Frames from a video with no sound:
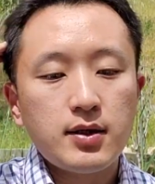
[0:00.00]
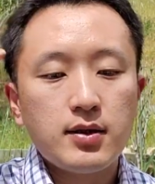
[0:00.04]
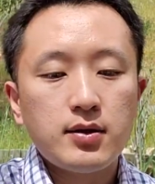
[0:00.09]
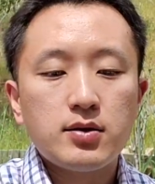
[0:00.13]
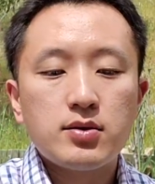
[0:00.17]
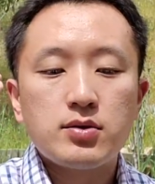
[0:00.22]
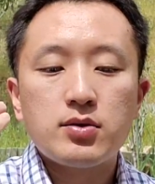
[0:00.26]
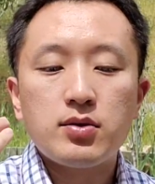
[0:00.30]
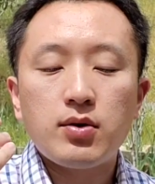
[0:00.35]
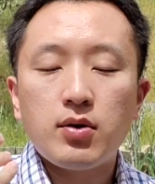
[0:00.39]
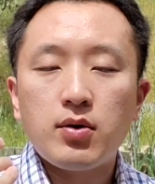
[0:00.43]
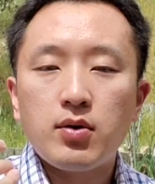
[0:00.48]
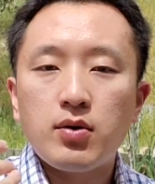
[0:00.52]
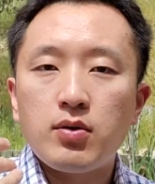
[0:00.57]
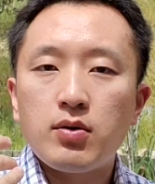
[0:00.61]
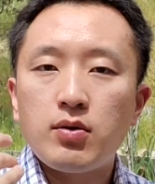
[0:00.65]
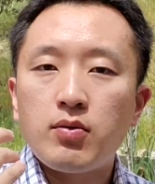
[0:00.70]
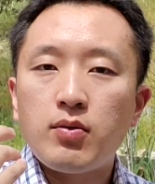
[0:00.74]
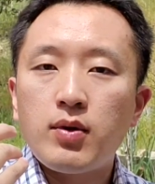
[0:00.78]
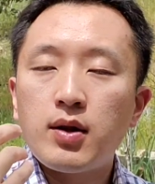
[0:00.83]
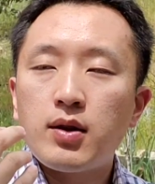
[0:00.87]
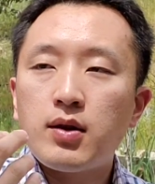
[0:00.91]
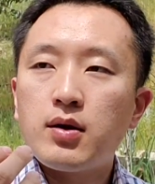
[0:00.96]
So
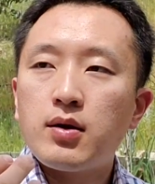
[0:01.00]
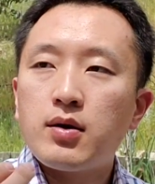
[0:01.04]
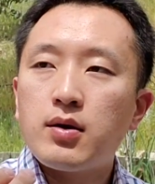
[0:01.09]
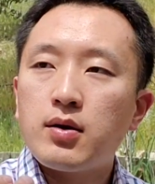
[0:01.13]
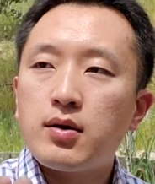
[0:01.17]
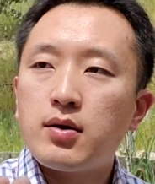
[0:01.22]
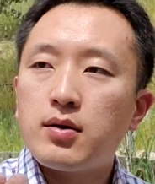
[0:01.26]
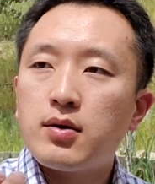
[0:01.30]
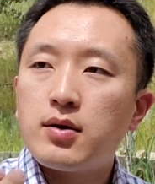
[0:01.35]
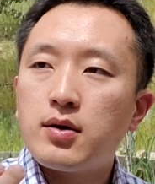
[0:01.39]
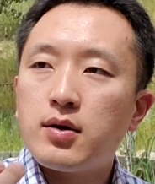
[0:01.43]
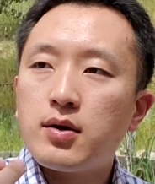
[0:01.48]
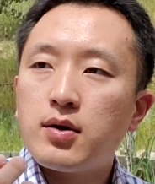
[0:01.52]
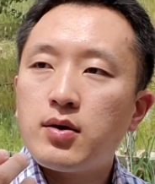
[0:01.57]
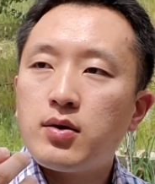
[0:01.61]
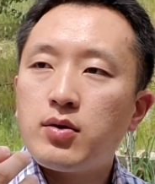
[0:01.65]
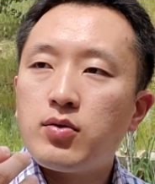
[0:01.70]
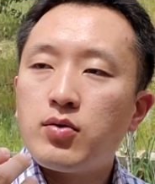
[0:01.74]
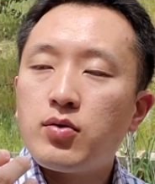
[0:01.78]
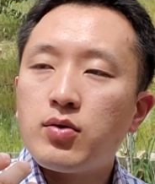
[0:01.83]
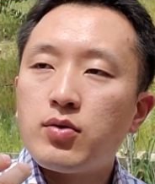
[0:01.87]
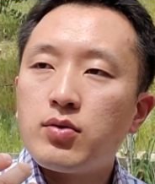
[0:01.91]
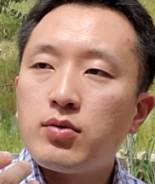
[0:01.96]
whether
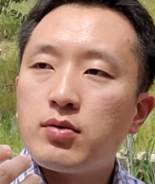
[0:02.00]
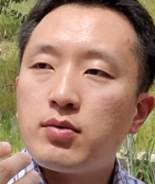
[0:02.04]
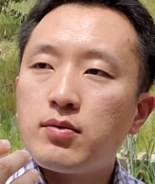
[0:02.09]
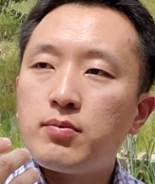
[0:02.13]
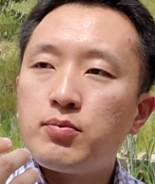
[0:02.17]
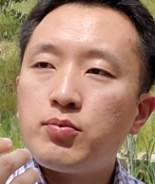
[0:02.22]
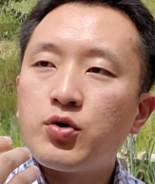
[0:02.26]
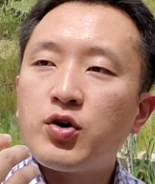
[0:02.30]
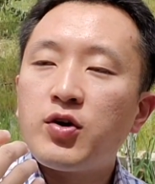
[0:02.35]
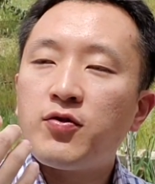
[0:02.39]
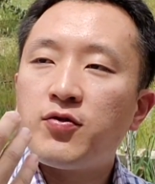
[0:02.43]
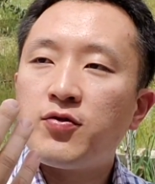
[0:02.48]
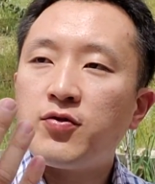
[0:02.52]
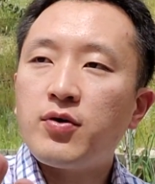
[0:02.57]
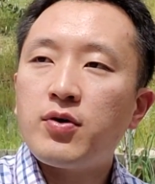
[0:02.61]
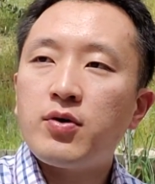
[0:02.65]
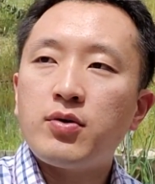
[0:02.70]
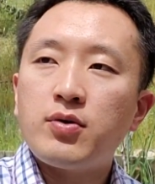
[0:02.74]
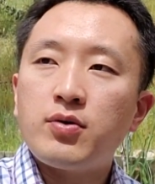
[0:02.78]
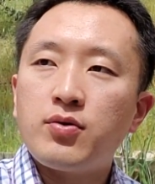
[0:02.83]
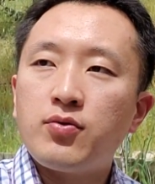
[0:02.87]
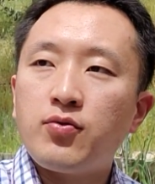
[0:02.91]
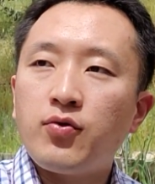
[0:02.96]
you
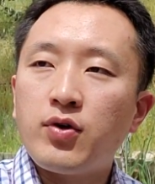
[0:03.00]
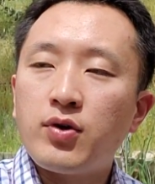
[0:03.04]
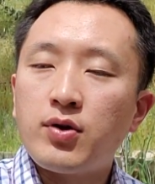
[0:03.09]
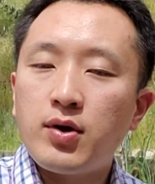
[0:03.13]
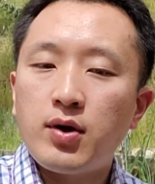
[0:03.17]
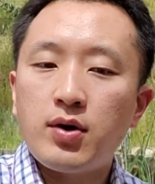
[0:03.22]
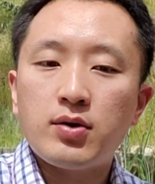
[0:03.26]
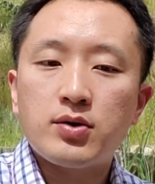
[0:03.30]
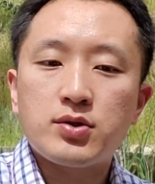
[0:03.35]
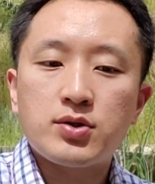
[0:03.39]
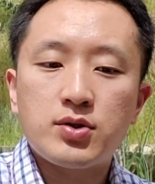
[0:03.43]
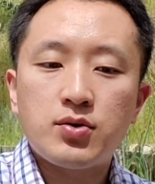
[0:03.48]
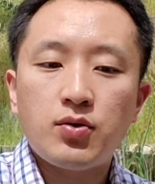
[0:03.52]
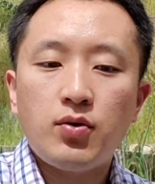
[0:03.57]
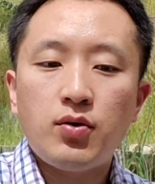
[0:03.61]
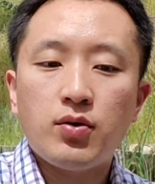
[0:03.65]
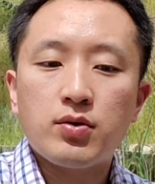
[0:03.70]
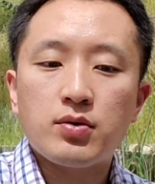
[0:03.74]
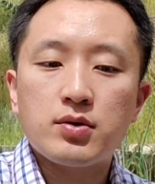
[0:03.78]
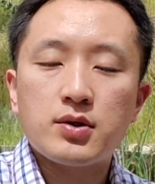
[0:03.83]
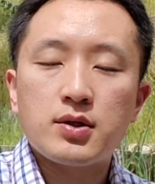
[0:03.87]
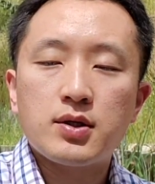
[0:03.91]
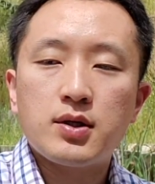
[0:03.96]
prefer retail
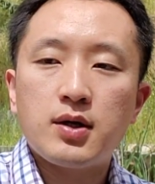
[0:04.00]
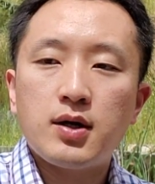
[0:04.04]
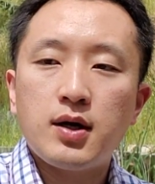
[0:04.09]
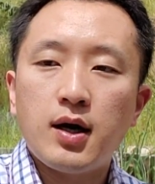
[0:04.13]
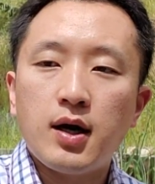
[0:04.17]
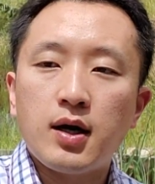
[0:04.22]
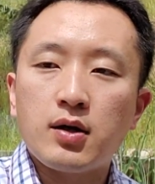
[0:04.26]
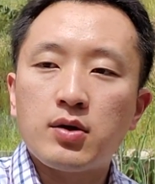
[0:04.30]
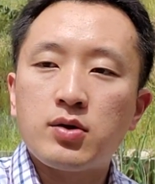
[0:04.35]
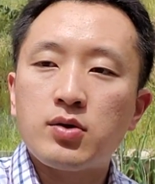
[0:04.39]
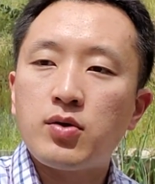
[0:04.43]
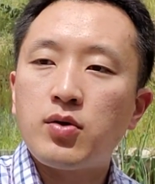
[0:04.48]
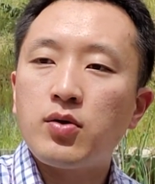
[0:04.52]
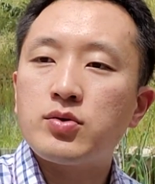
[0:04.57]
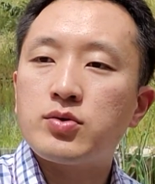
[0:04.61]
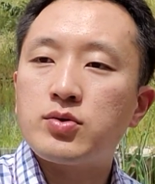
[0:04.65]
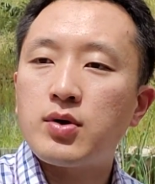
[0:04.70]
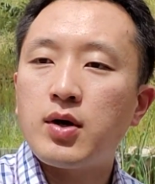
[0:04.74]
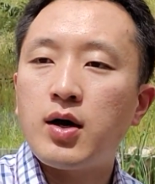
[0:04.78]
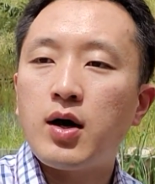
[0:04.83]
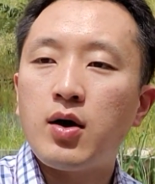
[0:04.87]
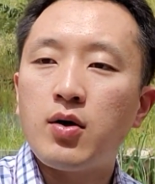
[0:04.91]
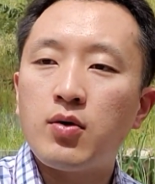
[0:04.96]
stores are close,
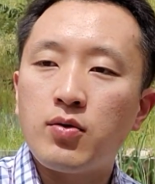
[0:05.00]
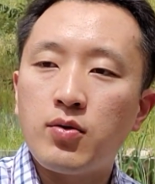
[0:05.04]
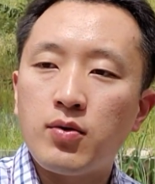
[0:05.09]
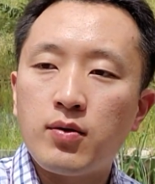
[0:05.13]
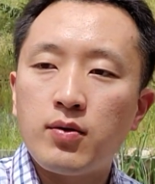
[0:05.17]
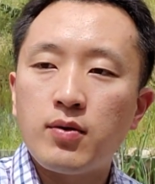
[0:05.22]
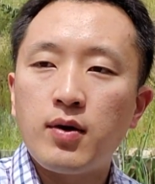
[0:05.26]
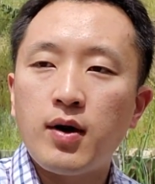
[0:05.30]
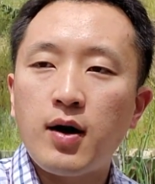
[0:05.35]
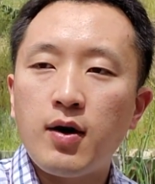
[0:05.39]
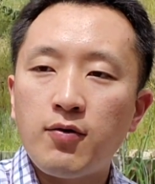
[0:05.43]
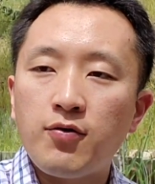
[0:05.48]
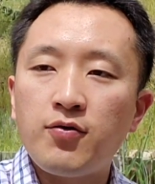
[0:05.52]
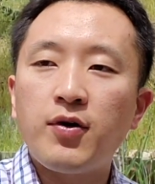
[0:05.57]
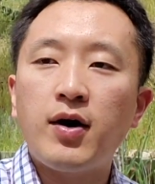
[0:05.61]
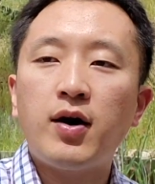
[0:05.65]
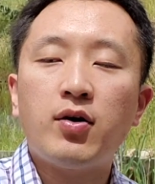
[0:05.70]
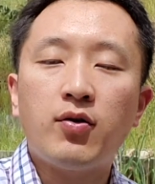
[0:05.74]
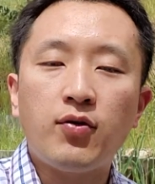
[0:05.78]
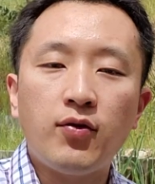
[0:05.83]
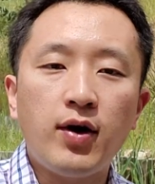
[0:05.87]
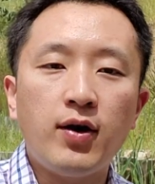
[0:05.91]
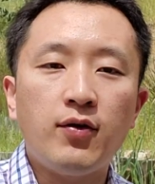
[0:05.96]
how far
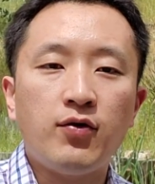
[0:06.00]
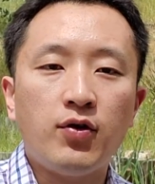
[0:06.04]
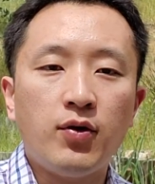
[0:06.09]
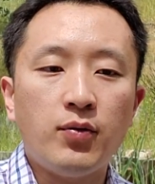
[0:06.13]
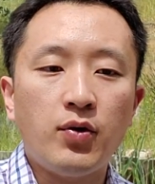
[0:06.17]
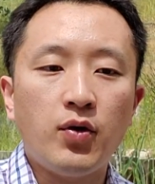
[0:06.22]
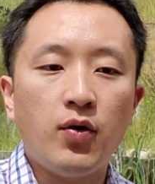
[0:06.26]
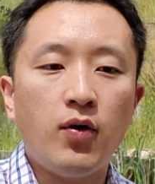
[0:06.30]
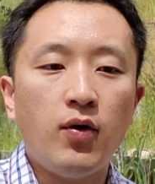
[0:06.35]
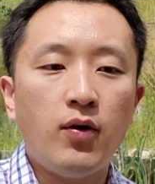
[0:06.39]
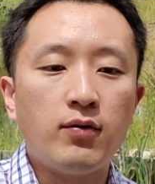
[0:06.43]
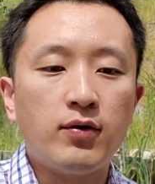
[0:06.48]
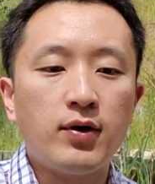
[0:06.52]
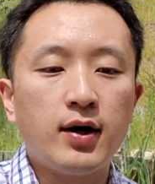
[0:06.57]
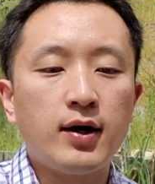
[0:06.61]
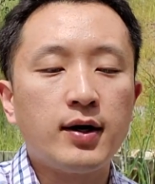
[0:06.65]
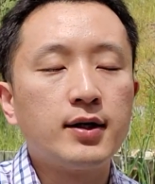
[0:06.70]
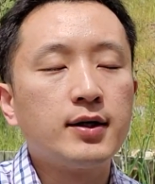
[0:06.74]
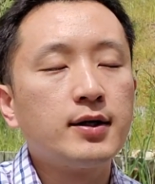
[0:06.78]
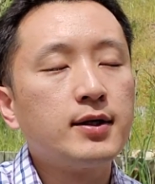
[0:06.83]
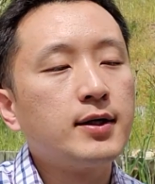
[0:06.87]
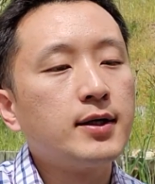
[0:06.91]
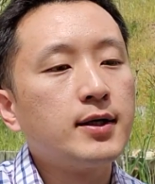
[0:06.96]
away from your home, right?
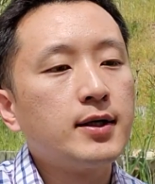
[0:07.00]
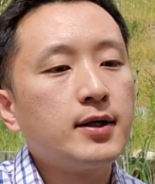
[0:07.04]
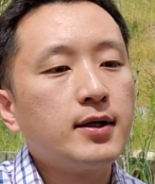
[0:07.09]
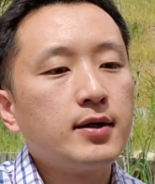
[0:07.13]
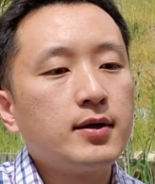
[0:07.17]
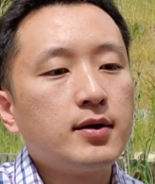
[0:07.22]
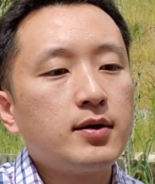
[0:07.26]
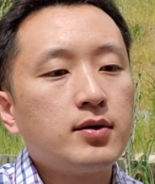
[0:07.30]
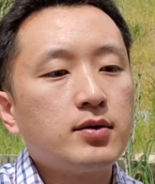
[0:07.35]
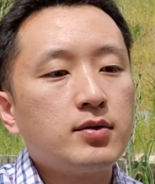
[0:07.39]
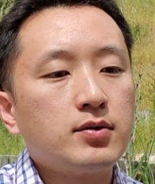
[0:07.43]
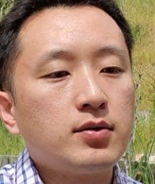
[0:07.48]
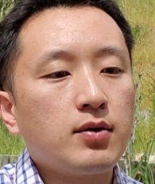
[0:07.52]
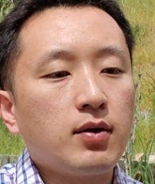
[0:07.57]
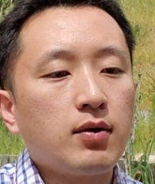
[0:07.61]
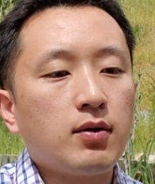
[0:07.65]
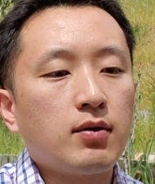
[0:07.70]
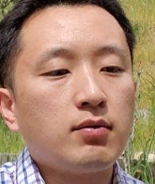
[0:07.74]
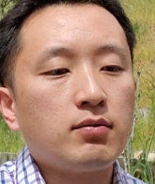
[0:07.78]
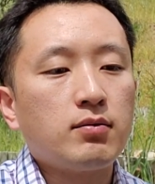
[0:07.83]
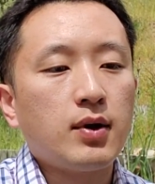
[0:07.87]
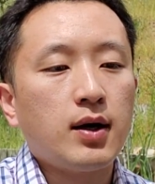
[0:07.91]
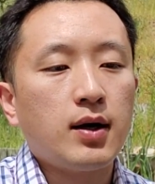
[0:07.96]

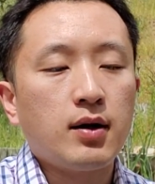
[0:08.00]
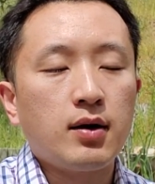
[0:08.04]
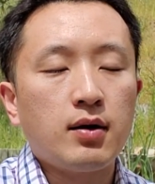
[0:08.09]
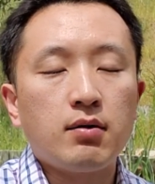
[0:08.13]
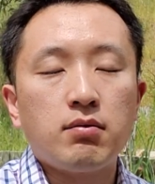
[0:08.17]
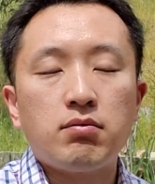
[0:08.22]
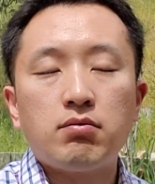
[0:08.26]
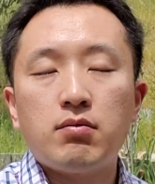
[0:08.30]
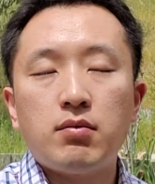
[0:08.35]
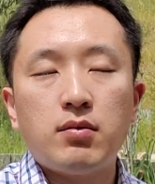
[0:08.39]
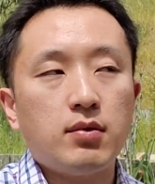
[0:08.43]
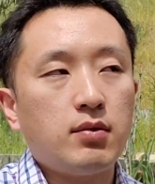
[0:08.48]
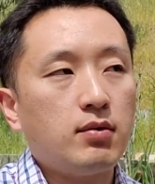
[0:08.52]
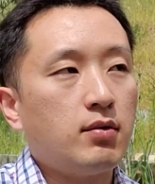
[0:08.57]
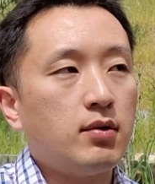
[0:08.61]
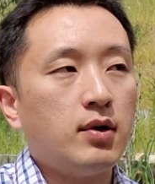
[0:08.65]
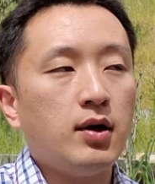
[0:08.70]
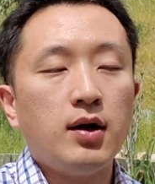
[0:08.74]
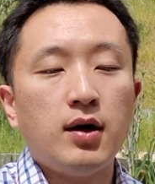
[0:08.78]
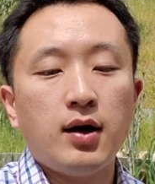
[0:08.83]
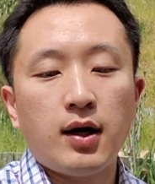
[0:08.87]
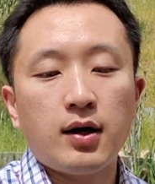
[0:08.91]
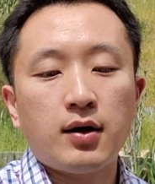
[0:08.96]
So I
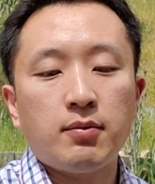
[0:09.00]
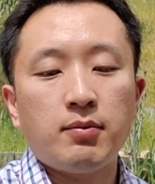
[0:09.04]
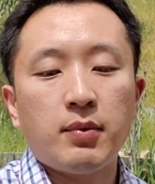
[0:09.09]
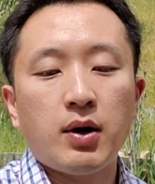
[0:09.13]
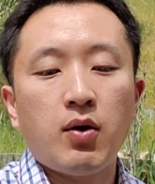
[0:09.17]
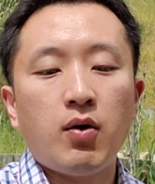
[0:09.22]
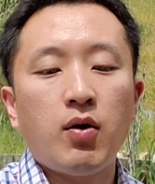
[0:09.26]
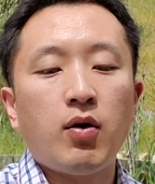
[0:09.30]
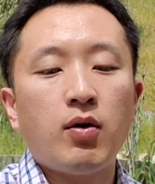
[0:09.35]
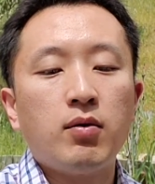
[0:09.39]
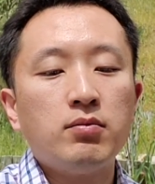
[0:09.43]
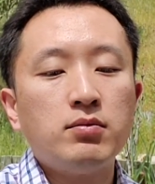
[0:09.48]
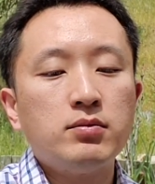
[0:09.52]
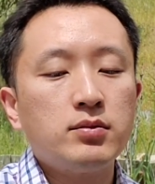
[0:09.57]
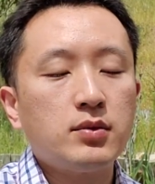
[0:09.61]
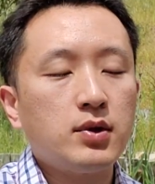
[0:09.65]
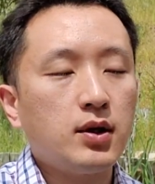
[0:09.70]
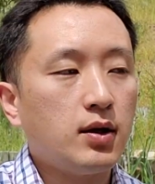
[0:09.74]
really like my home.